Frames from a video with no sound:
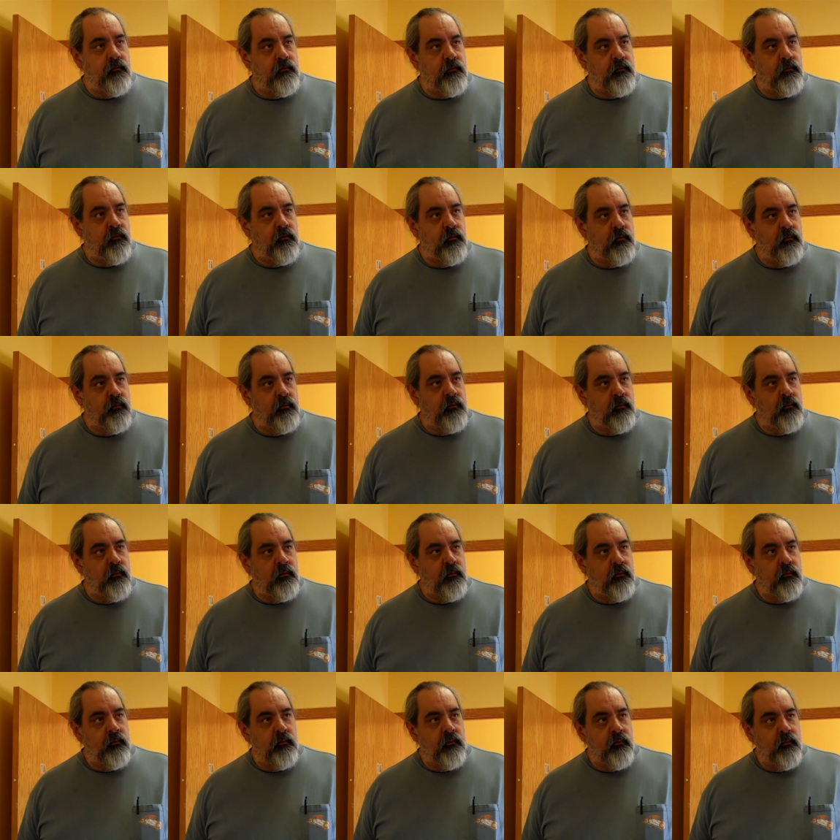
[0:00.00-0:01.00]
term in
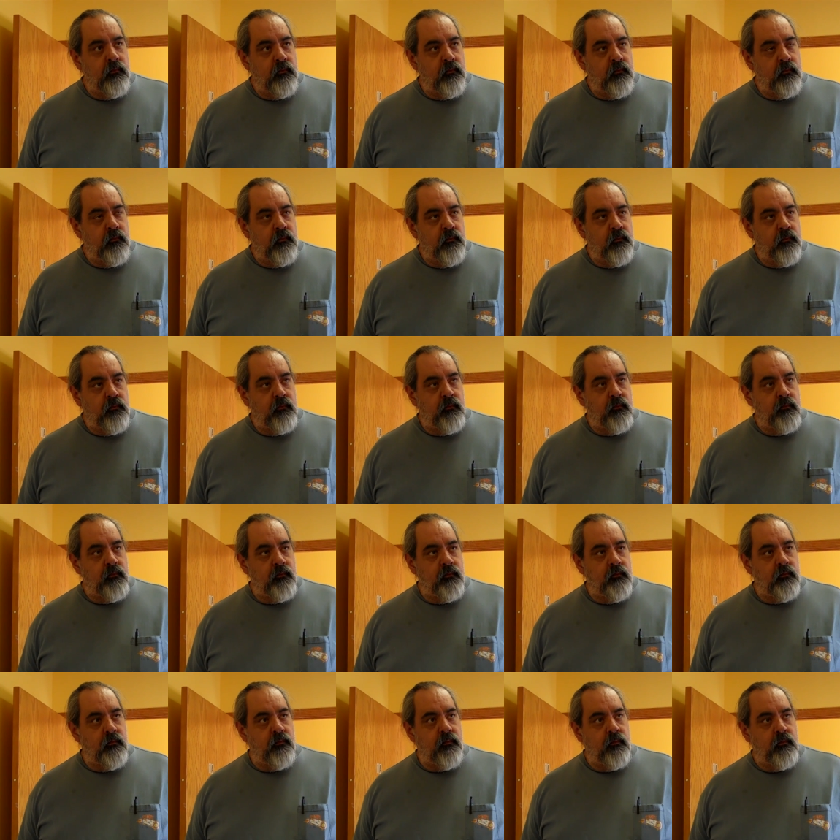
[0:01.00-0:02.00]
1855 still real
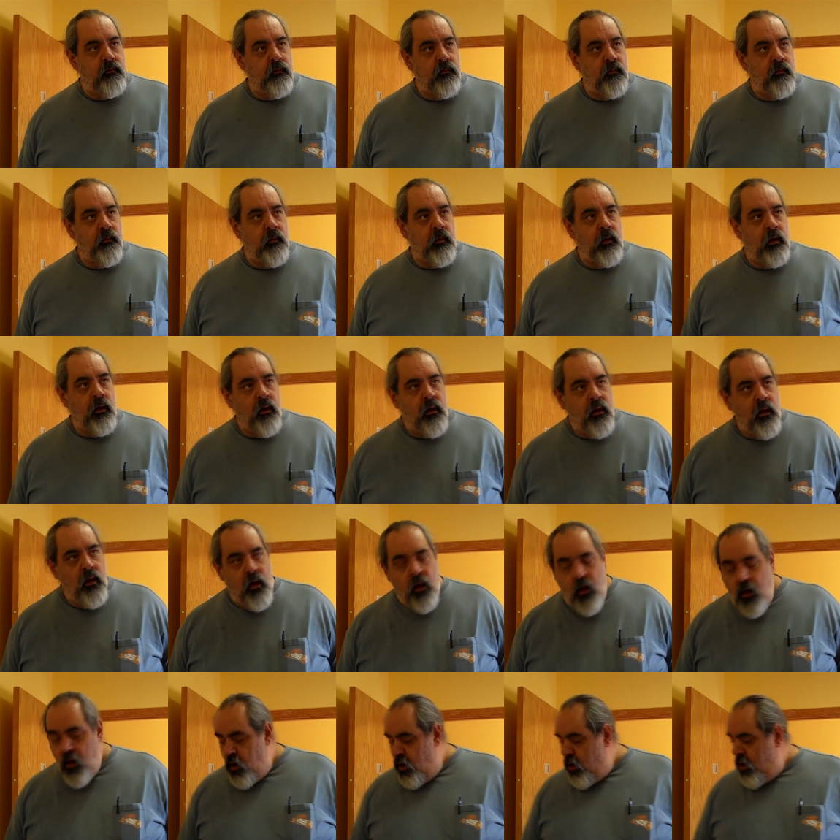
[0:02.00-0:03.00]
similar to what it is today as
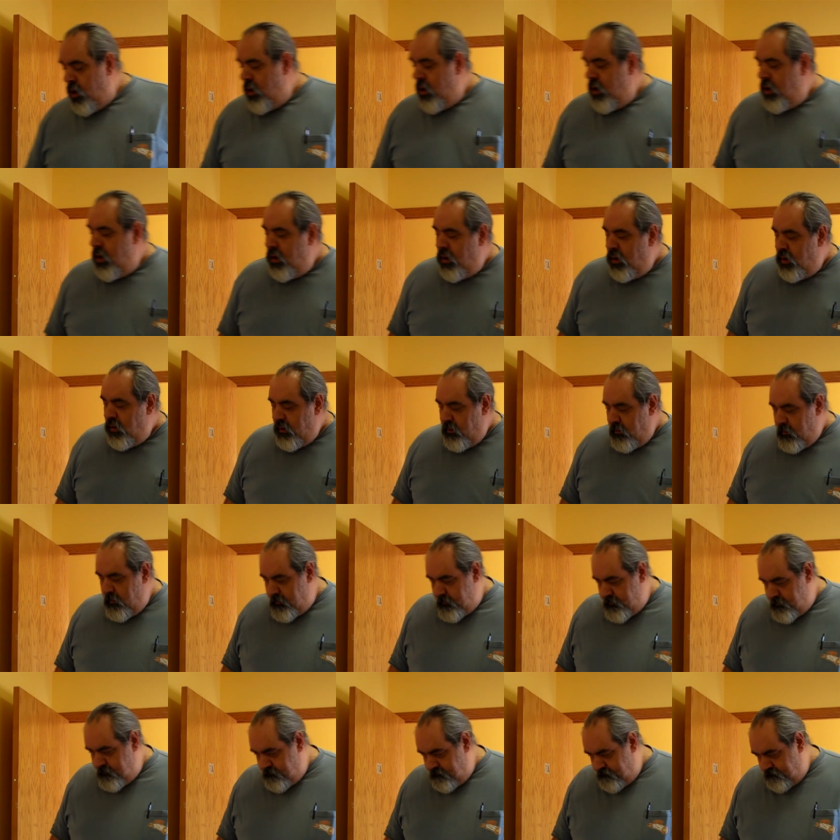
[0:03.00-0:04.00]
far as property?
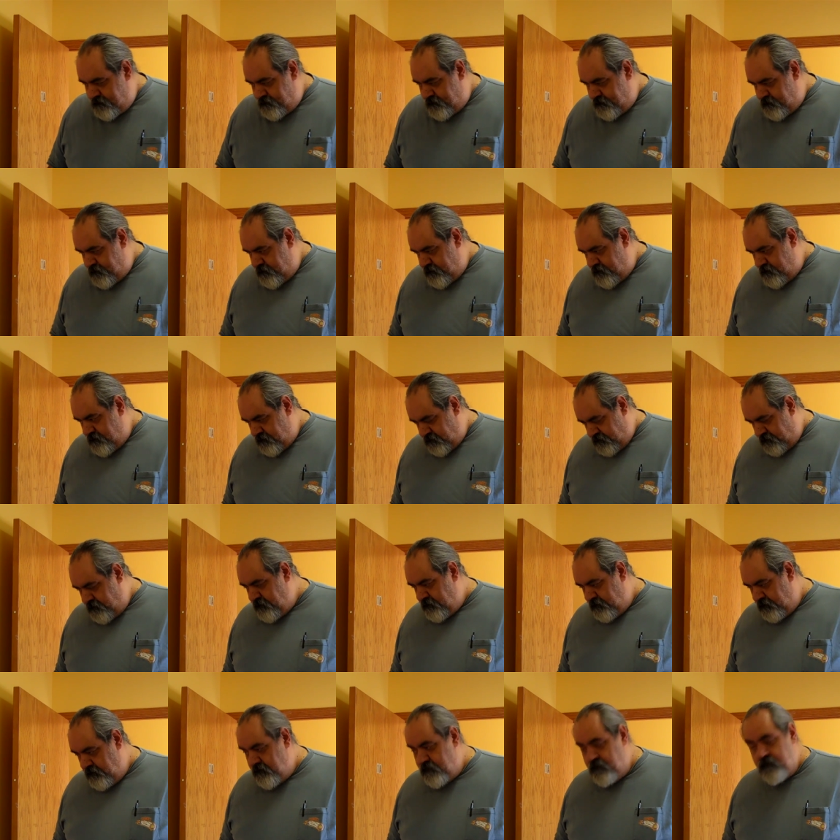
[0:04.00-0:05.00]
Because uh, I, I, know there's
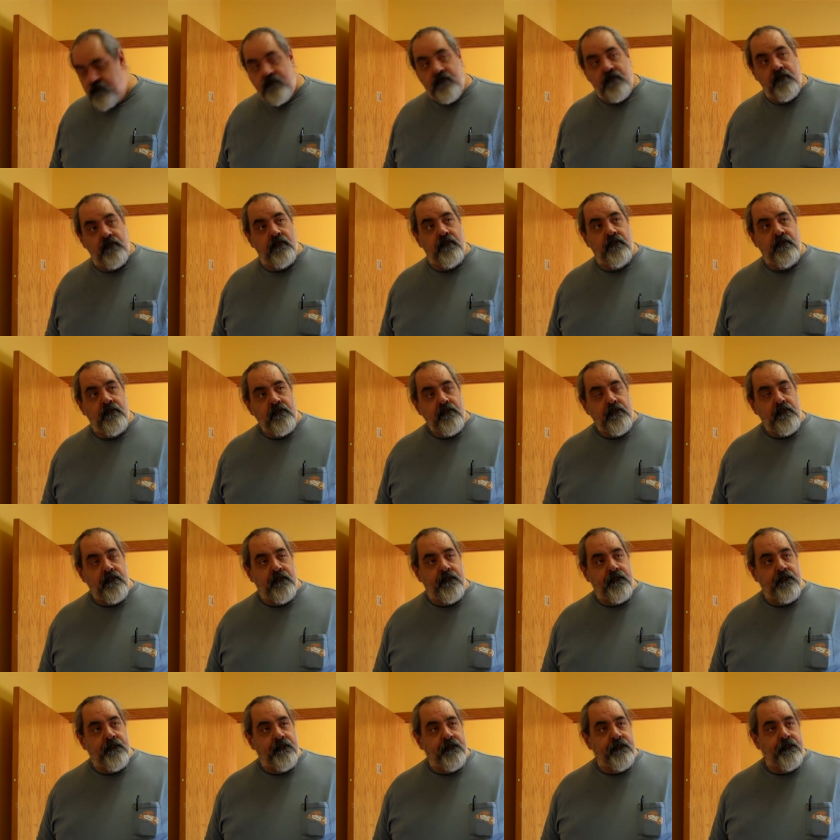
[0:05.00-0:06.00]
a I know in
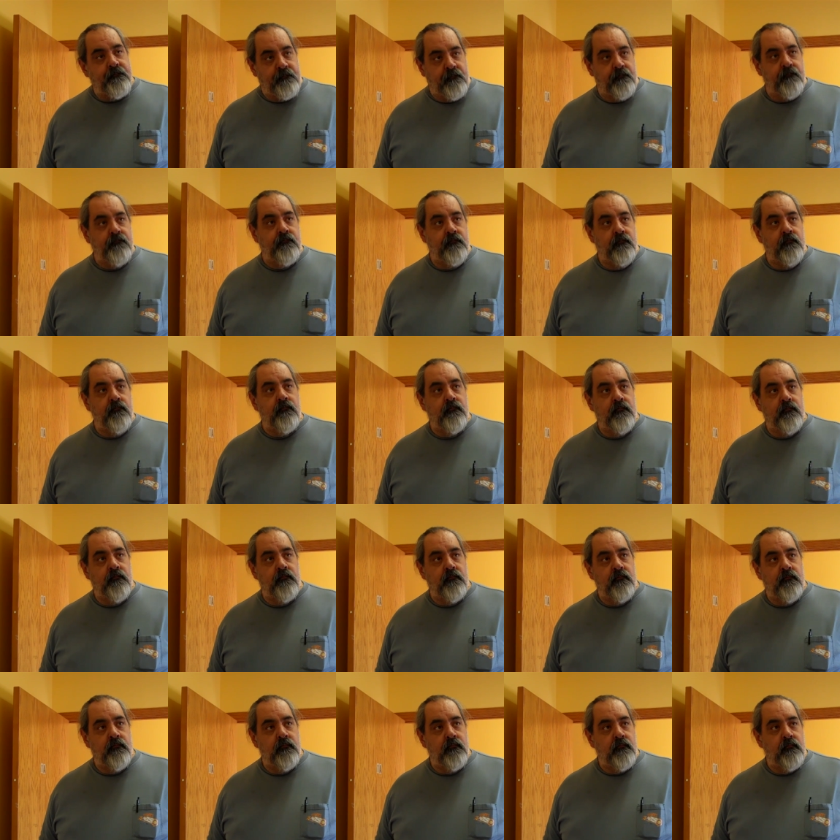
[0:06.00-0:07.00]
like our property
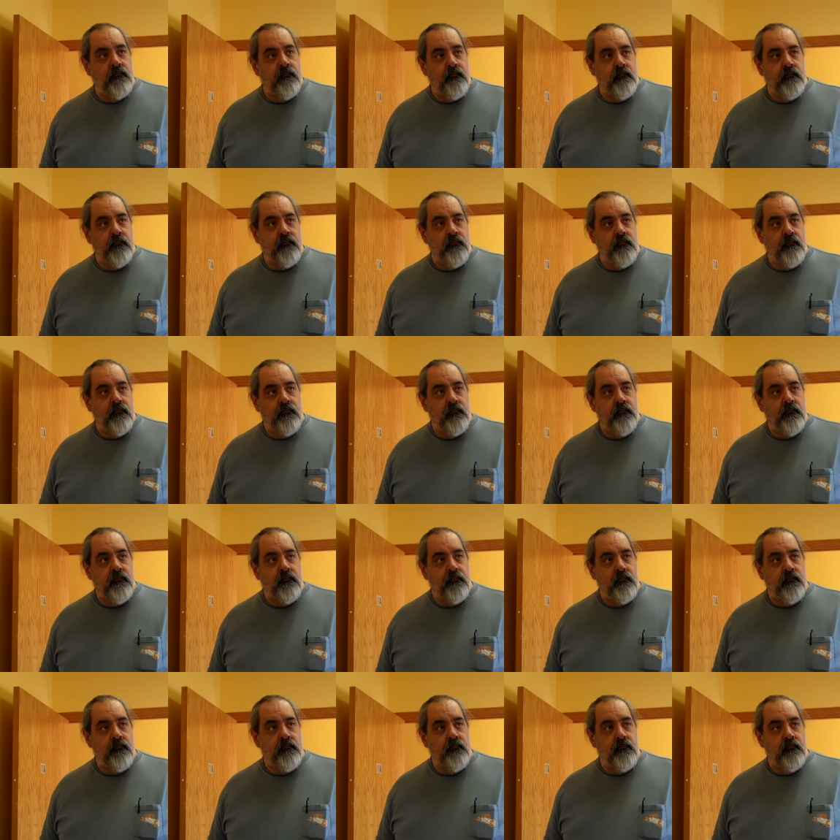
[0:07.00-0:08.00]
textbook there was a case
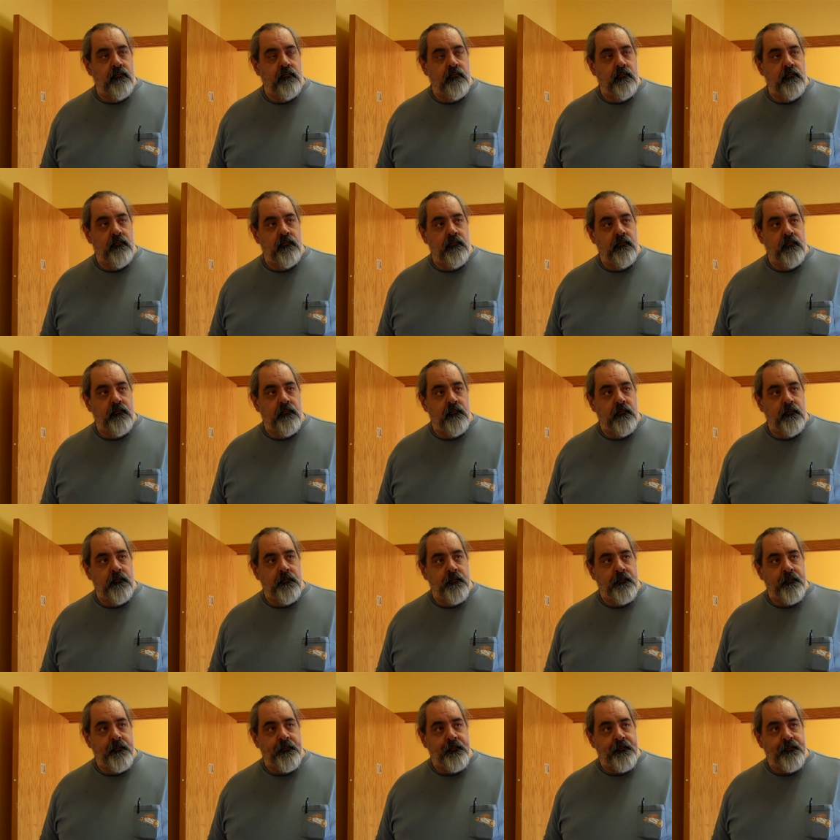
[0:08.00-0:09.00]
about uh,
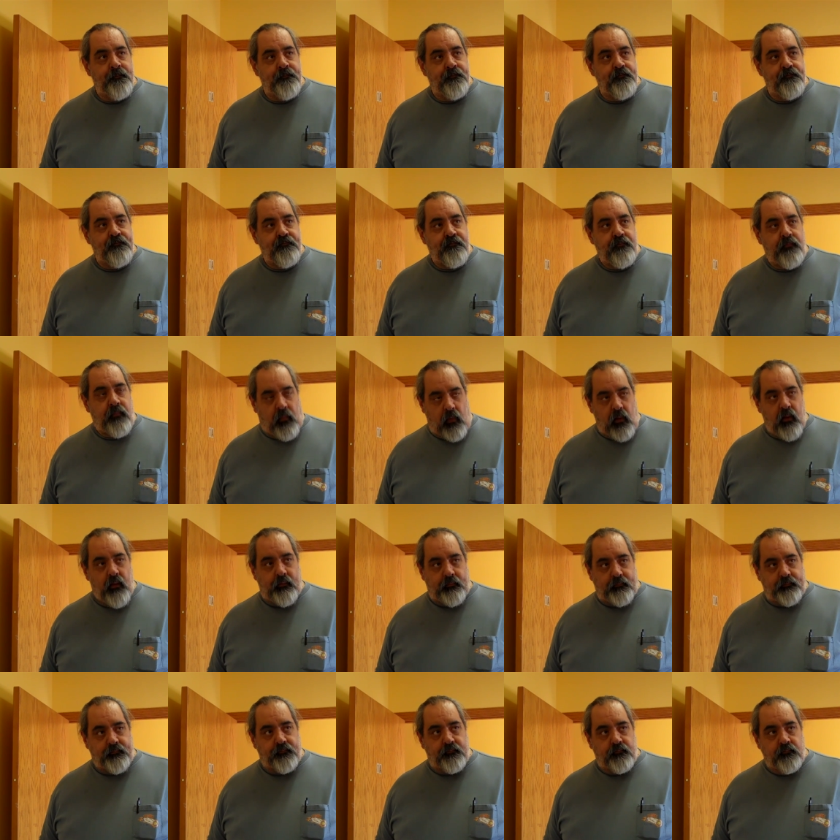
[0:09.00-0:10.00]
um, I can't think of the name
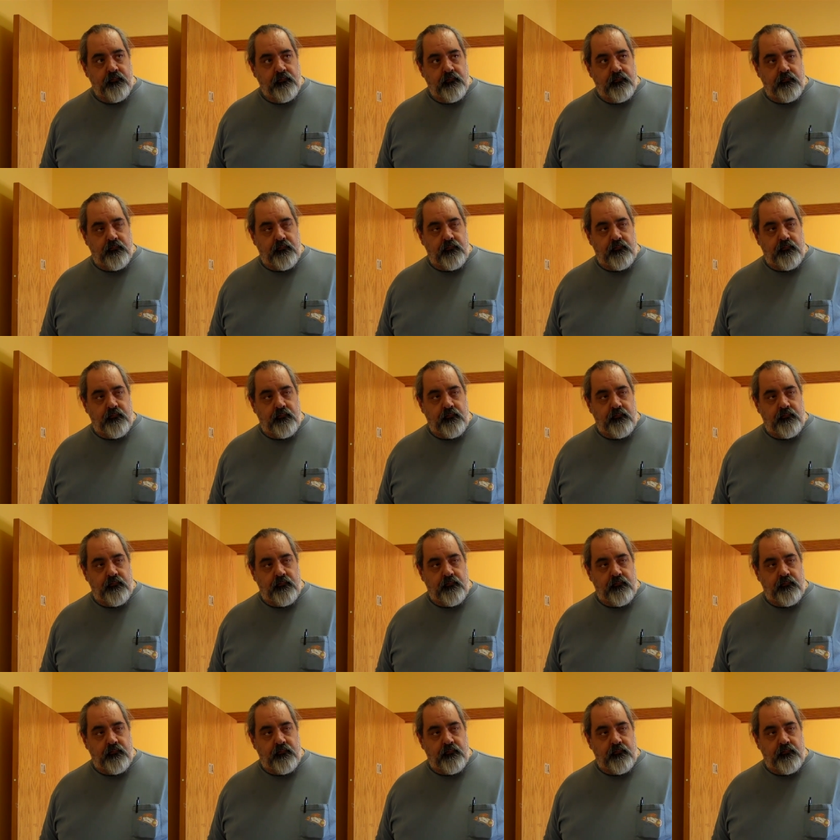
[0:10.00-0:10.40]
of it, but